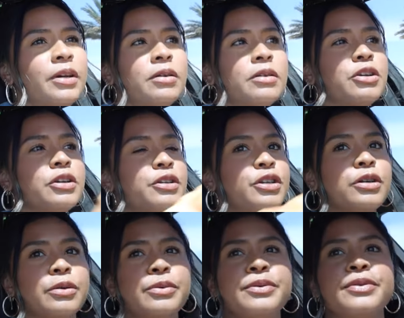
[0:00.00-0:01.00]
gonna go to Trader
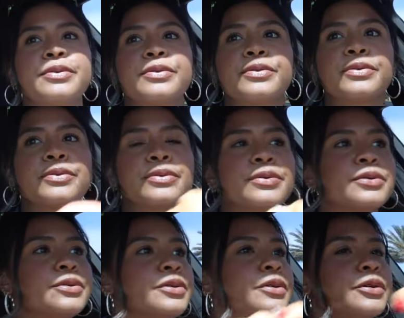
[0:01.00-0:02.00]
Joe's.
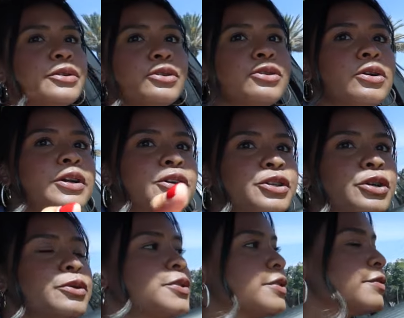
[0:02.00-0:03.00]
Trader
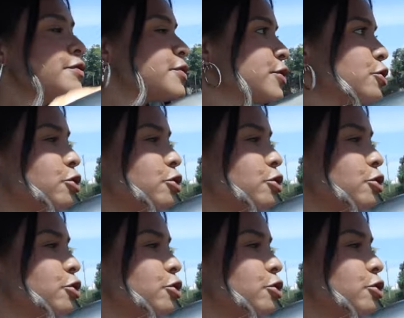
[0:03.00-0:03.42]
Joseph's,